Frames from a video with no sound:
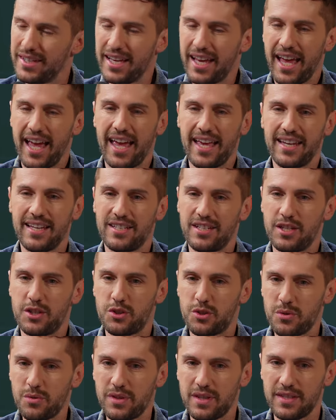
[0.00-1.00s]
Mm-hmm. And it, the
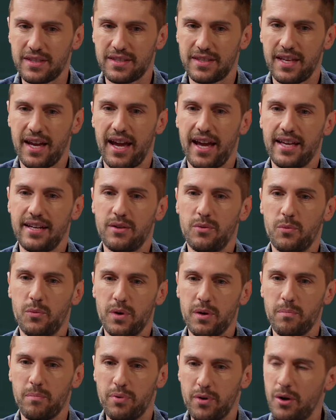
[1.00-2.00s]
truth is that
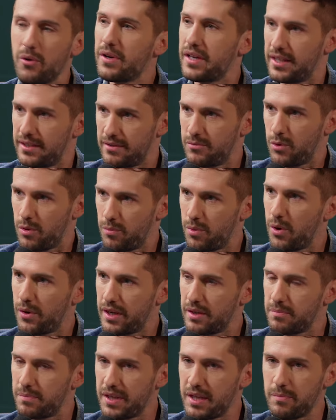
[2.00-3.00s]
we're broken. We're
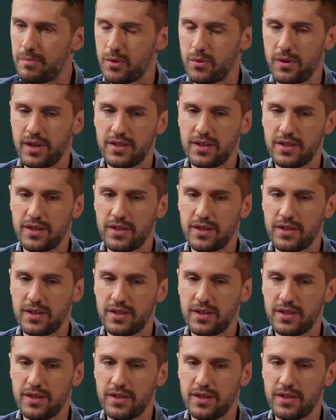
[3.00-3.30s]
broken people.